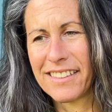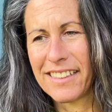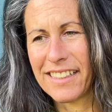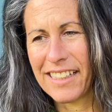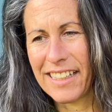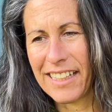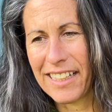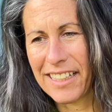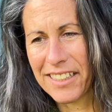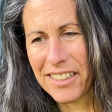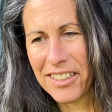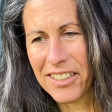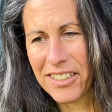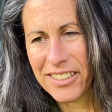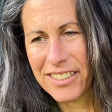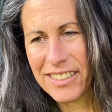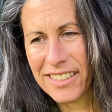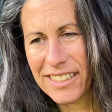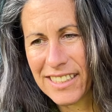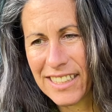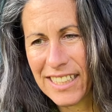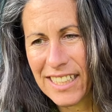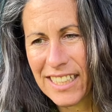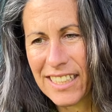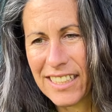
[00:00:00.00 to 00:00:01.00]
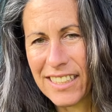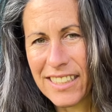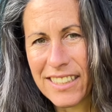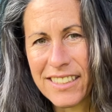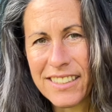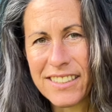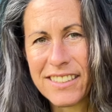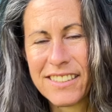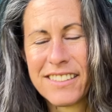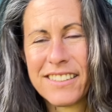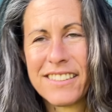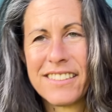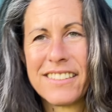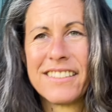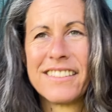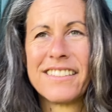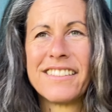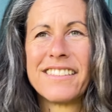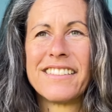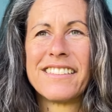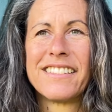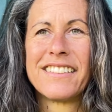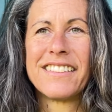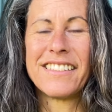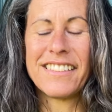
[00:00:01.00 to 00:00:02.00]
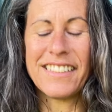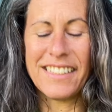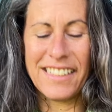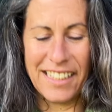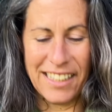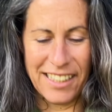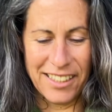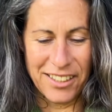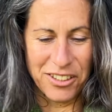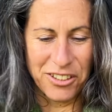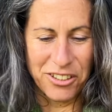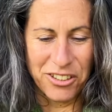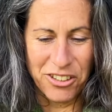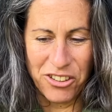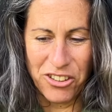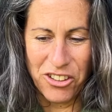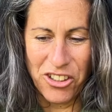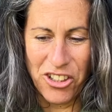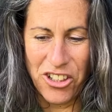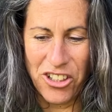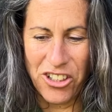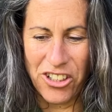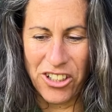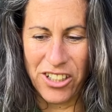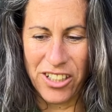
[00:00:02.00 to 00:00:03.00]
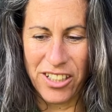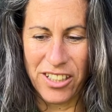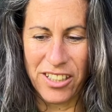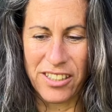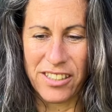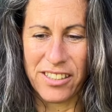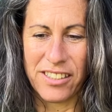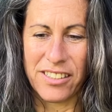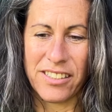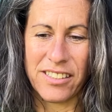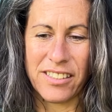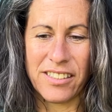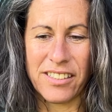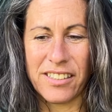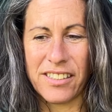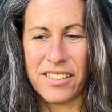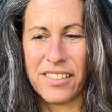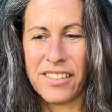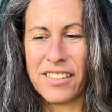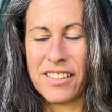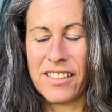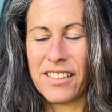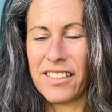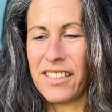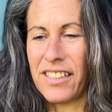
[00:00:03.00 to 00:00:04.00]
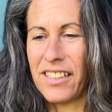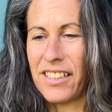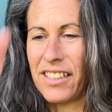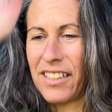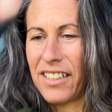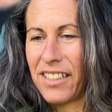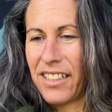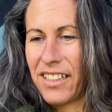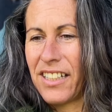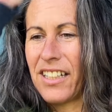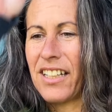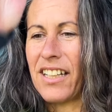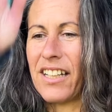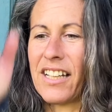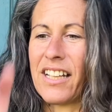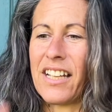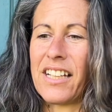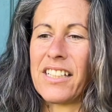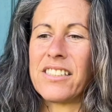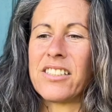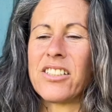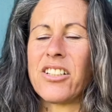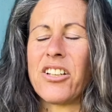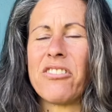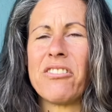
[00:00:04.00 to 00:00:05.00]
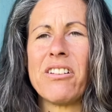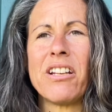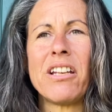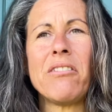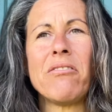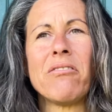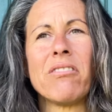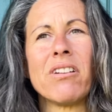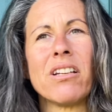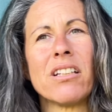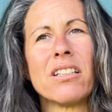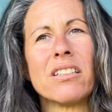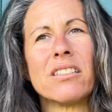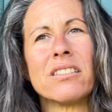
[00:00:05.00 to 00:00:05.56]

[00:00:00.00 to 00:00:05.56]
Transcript: anchored in here, anchored on her, I get to go anywhere.